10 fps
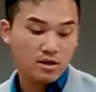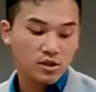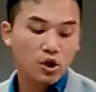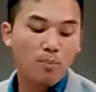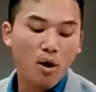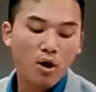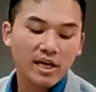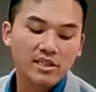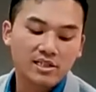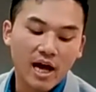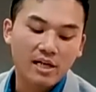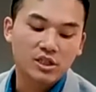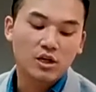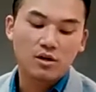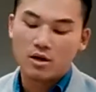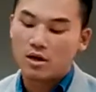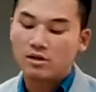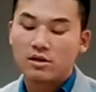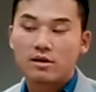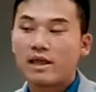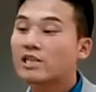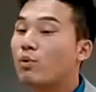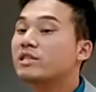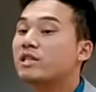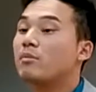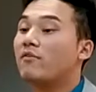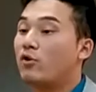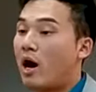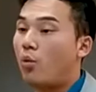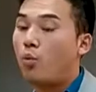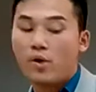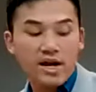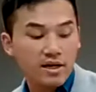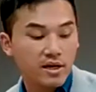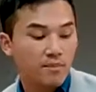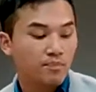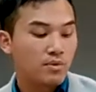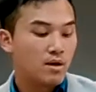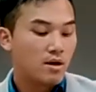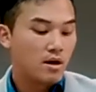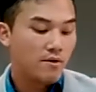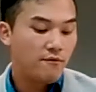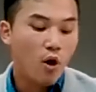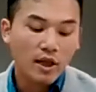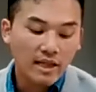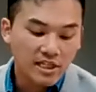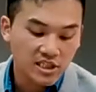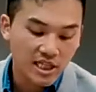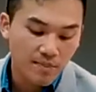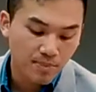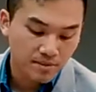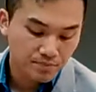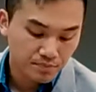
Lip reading: So Paul, he says, that's why some of you are weak, fallen asleep,